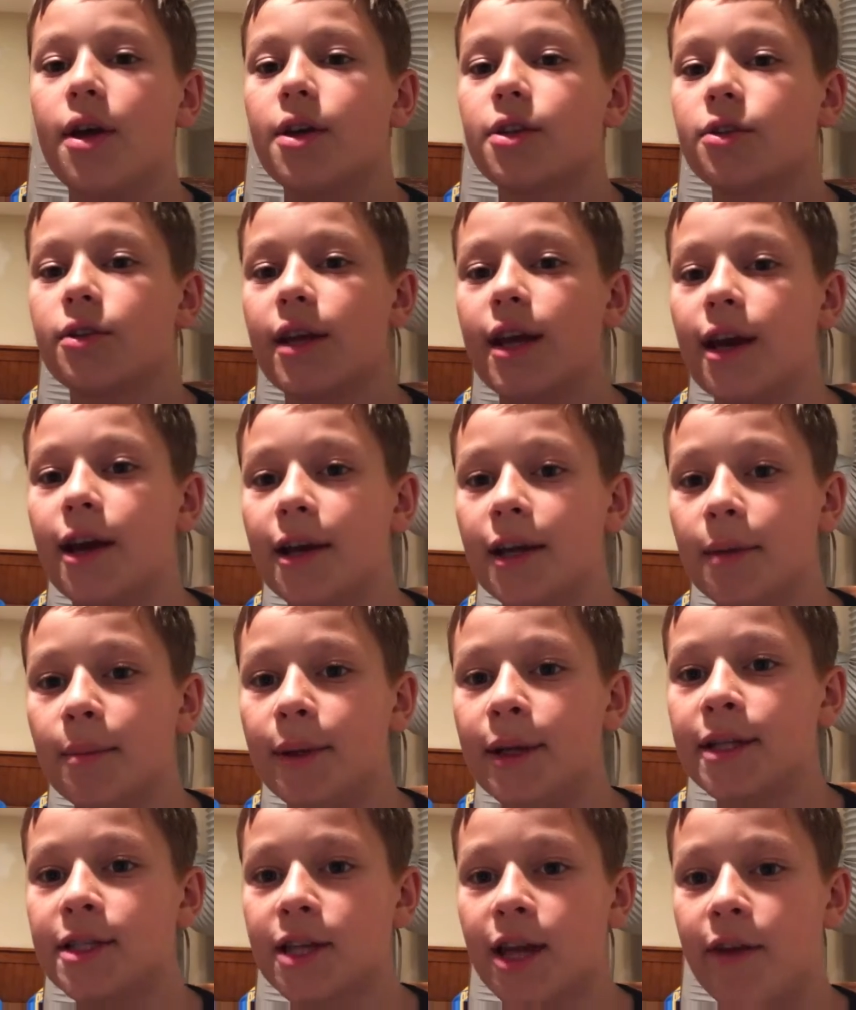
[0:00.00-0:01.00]
So yeah, he
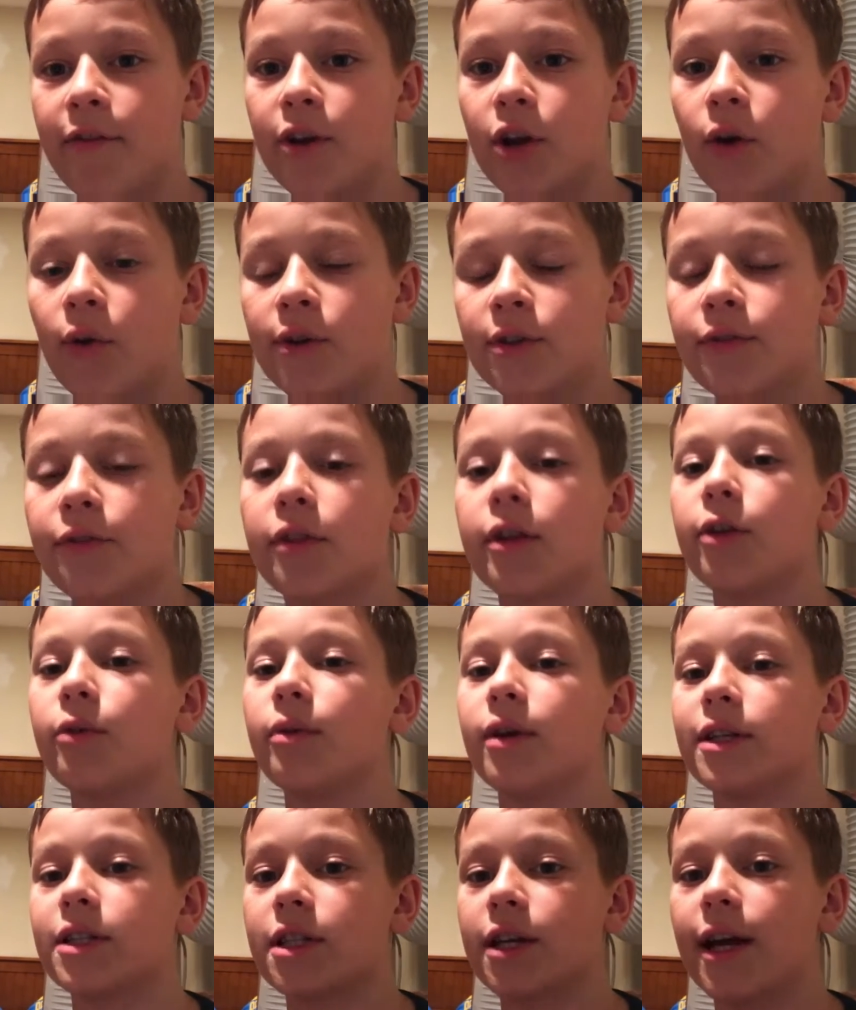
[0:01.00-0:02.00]
beats Kevin Owens for the
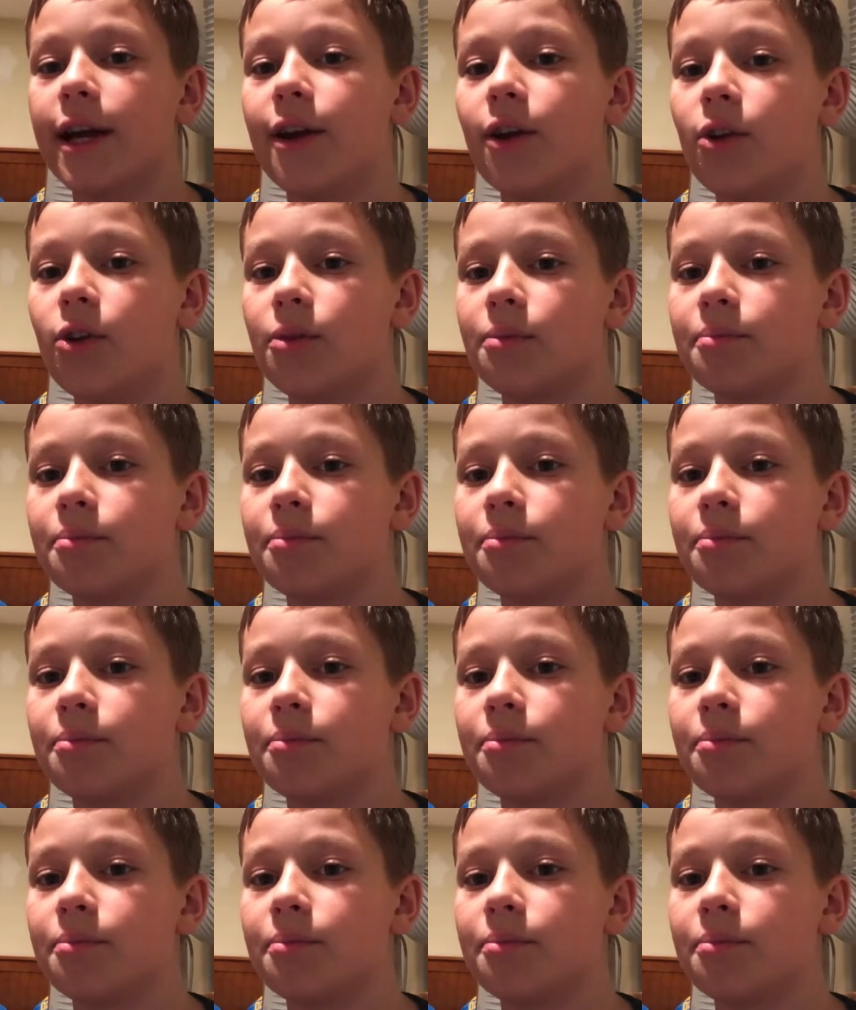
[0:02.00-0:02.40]
U.S. title.